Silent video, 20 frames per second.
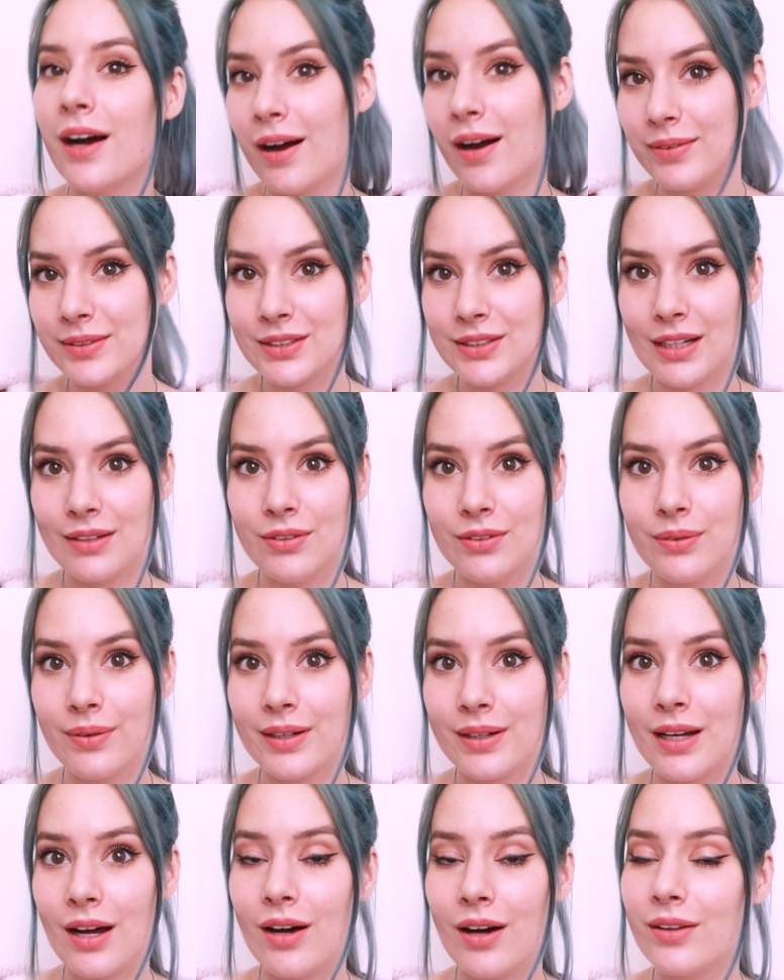I once again, if you
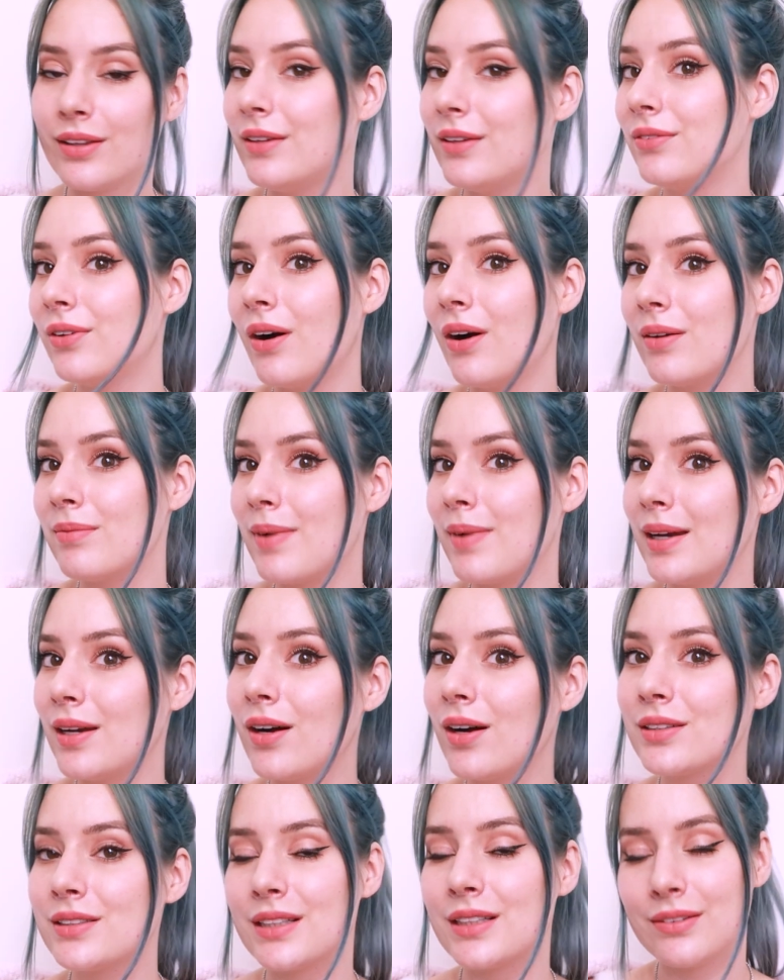want all the info on my
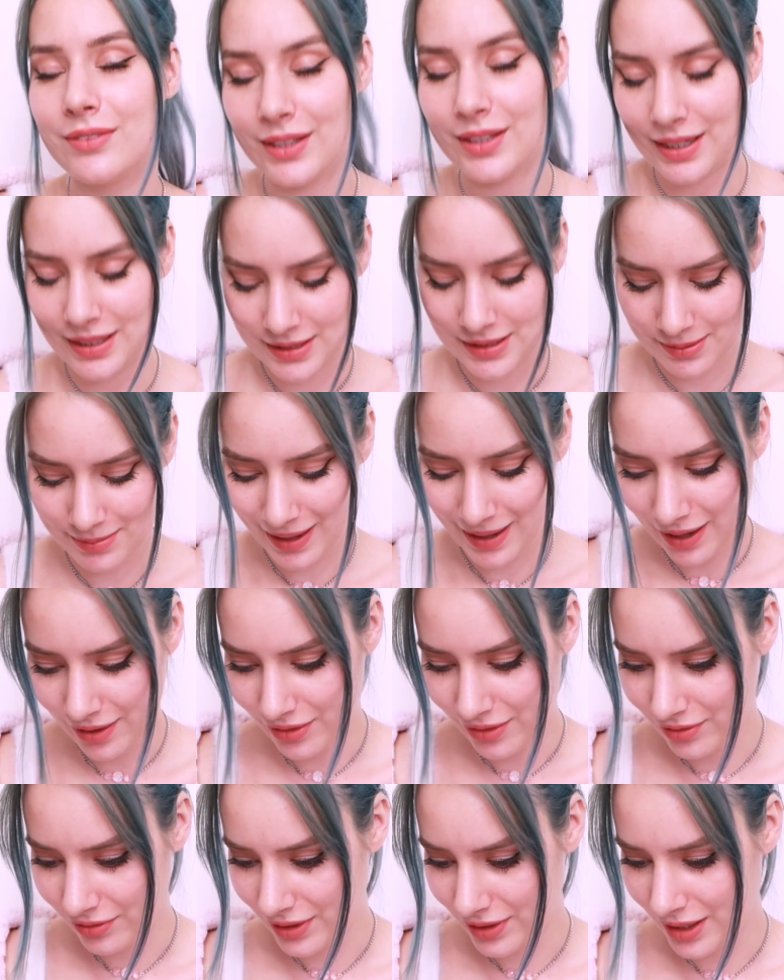doctor and everything, it's in my
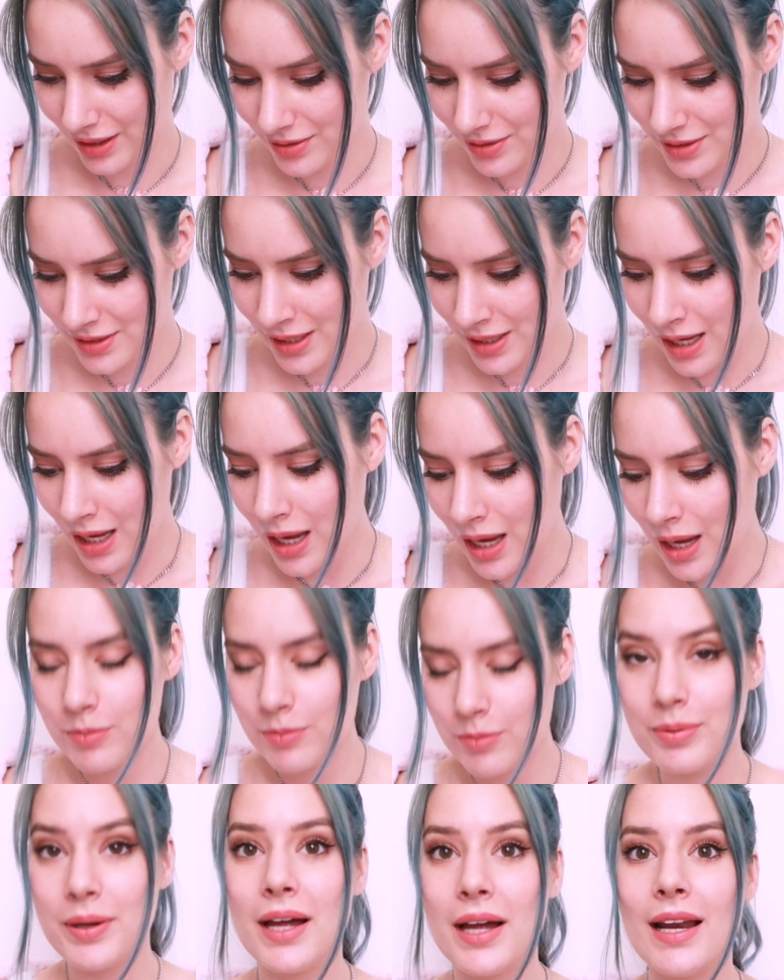other videos.
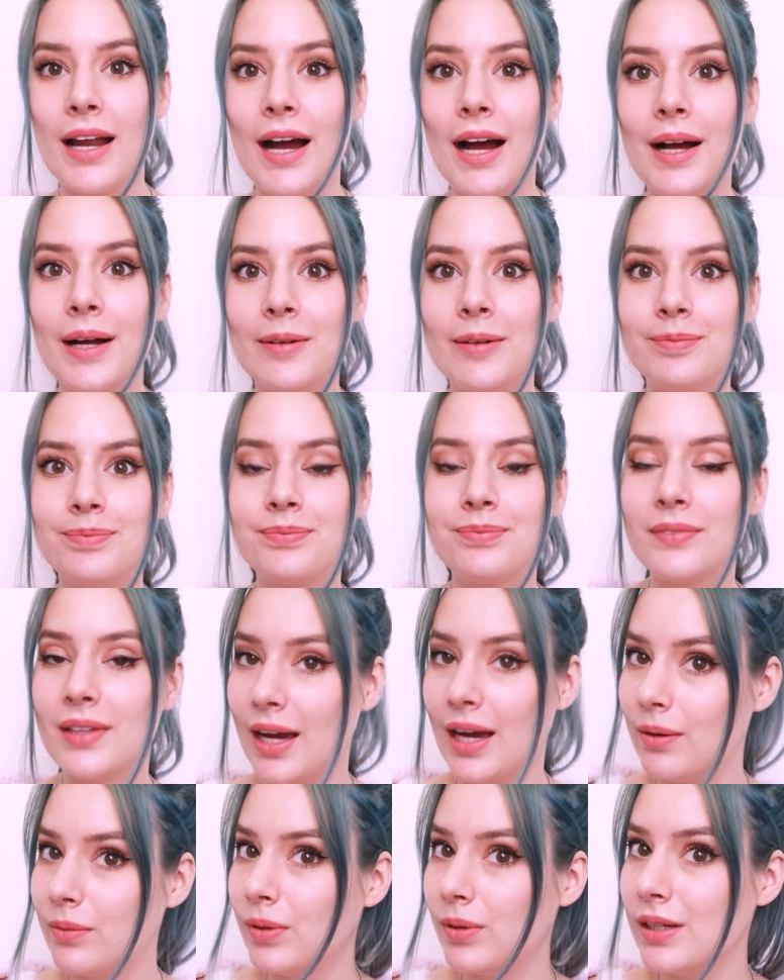But
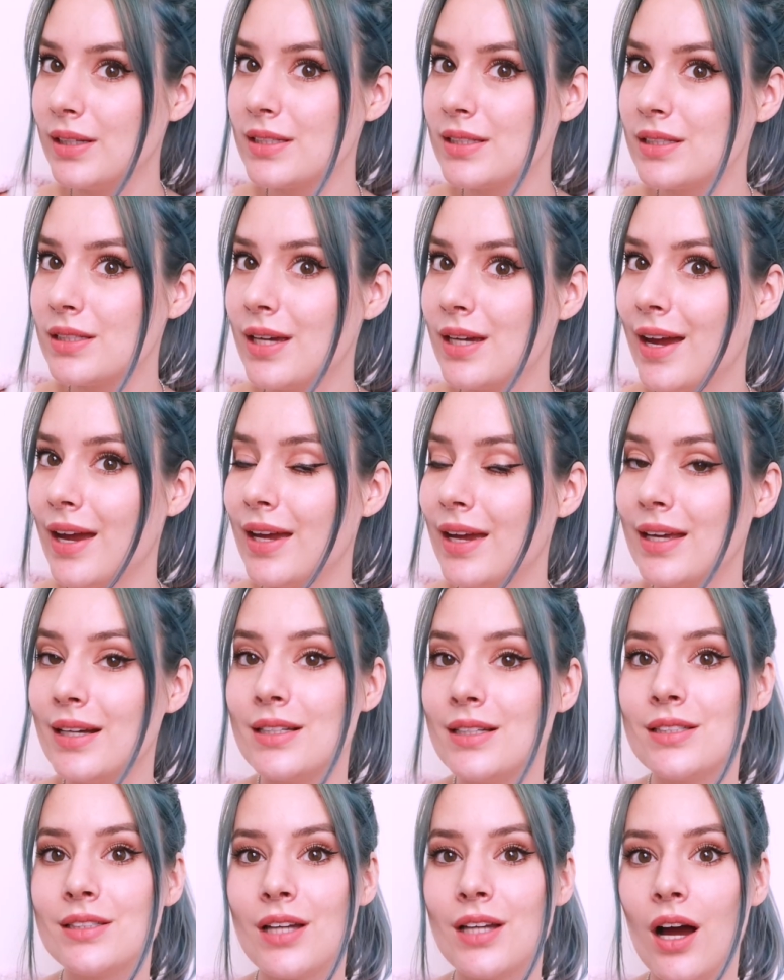yeah, once it
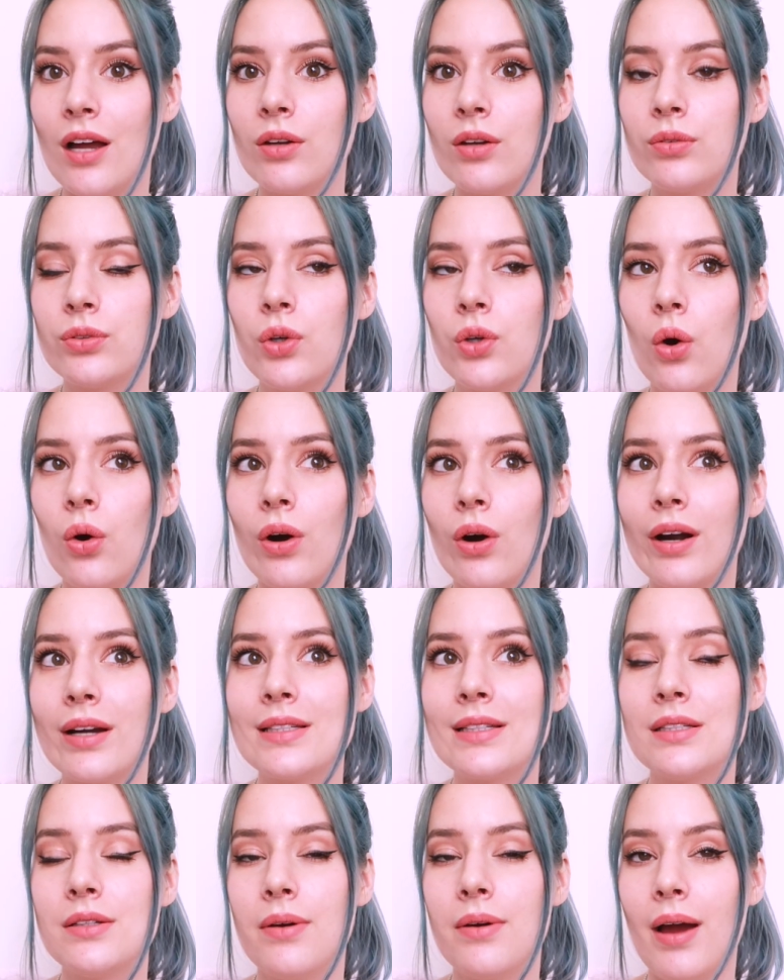is done, of
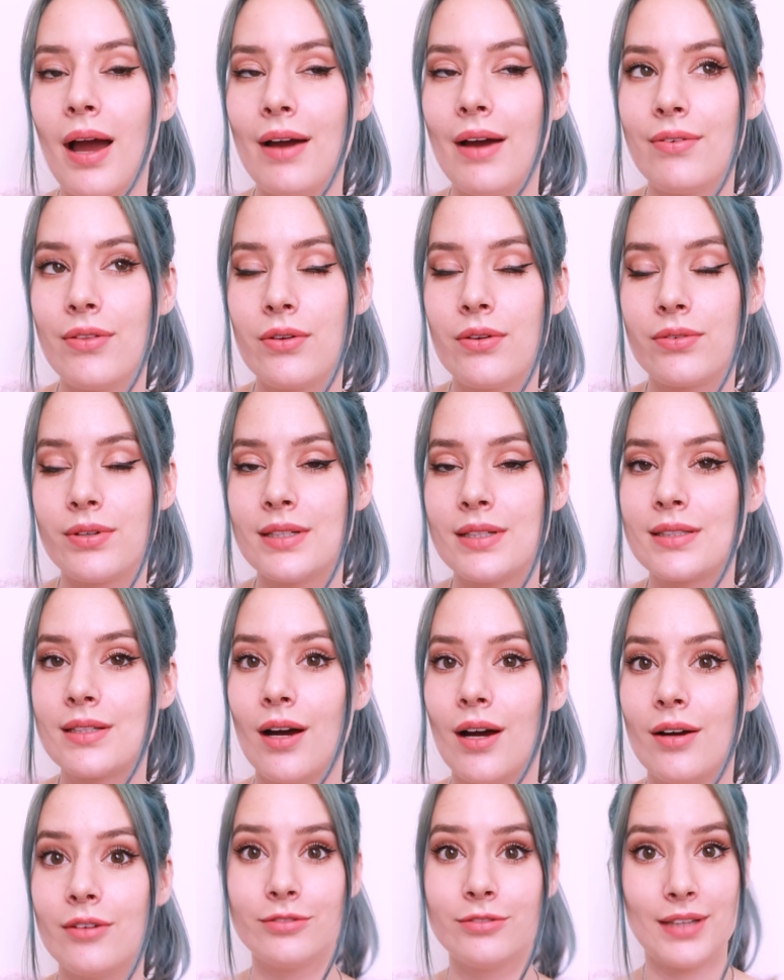course, you have the
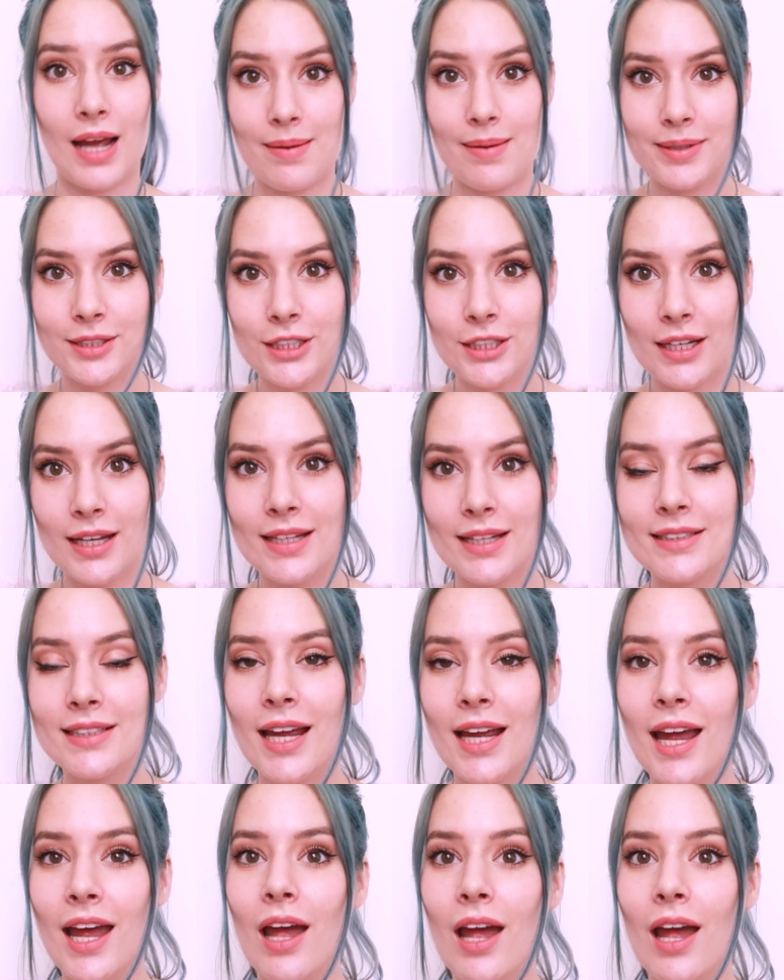risk of damaging it.